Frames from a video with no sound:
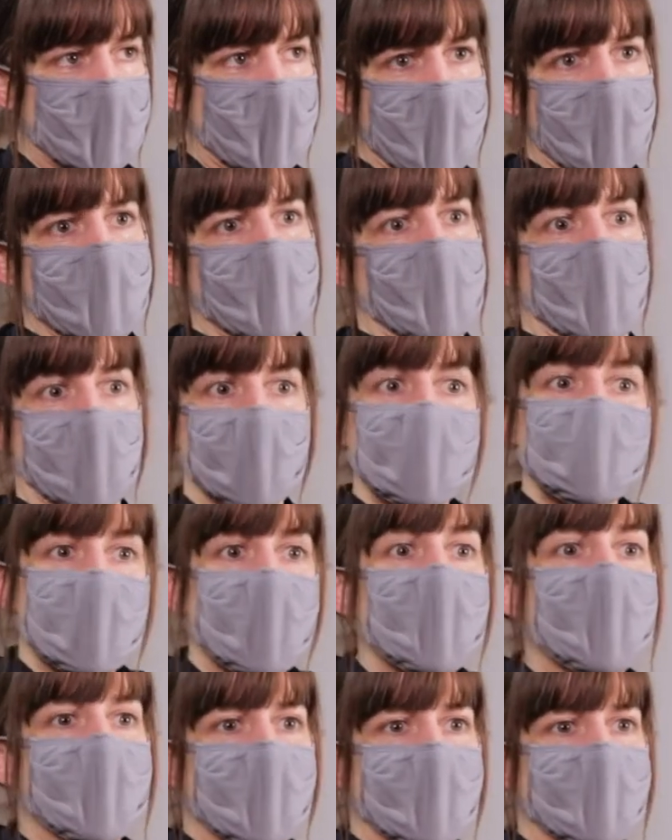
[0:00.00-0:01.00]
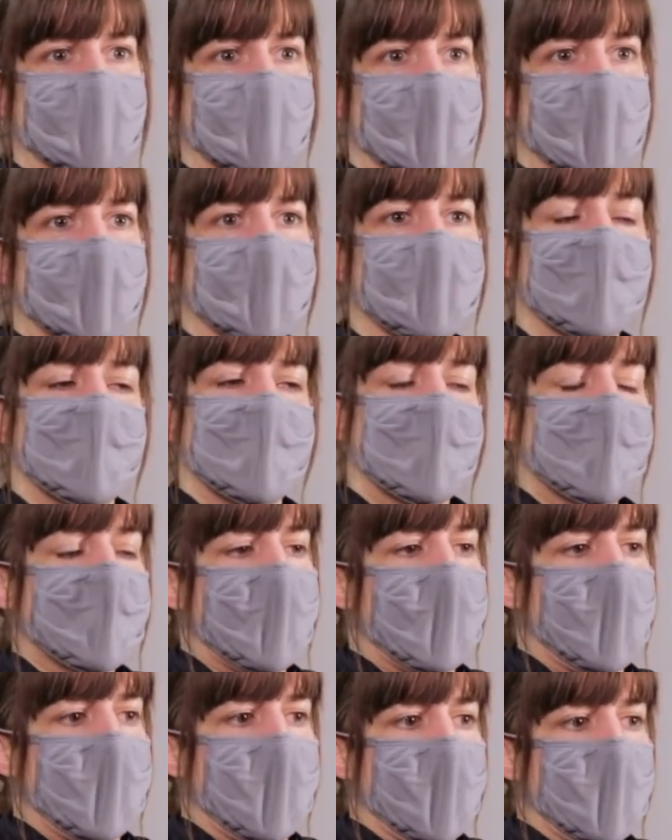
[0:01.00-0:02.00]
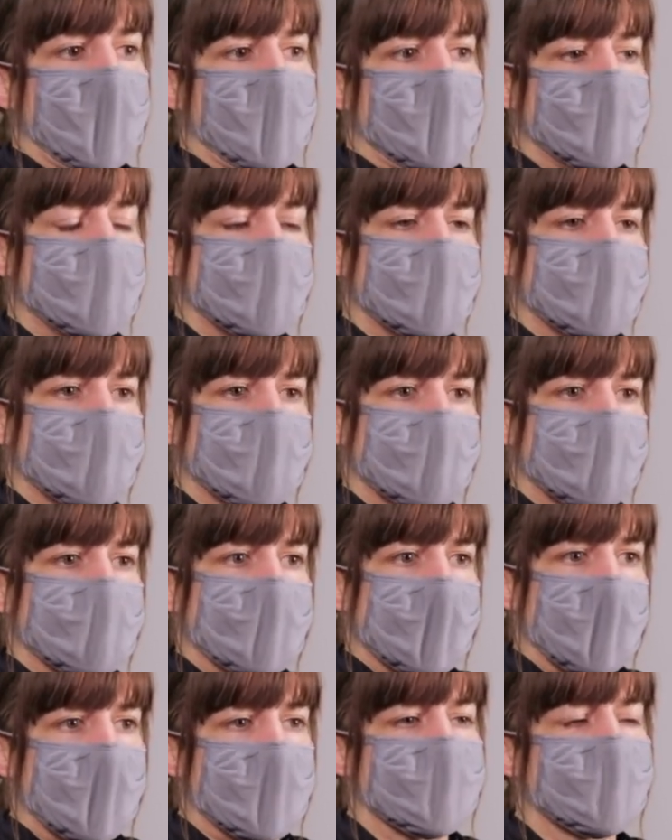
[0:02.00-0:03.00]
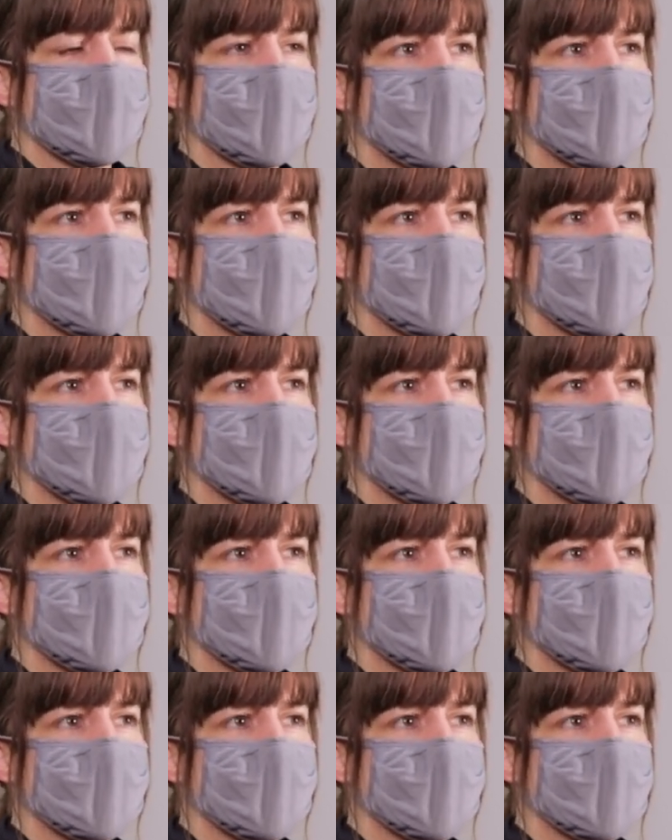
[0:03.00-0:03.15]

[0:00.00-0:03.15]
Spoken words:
we have no control over it. And it's a